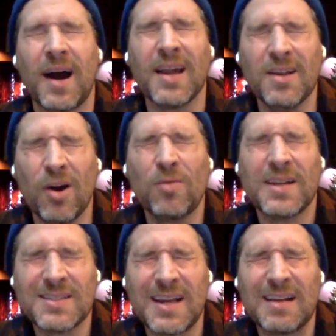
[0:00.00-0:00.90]
I know
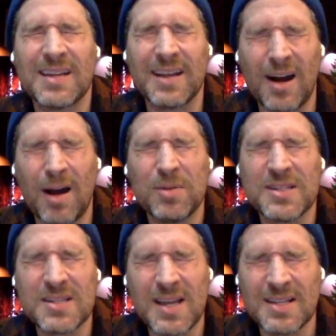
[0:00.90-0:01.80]
that sounds like common
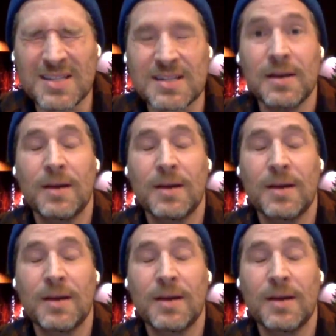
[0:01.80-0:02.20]
sense,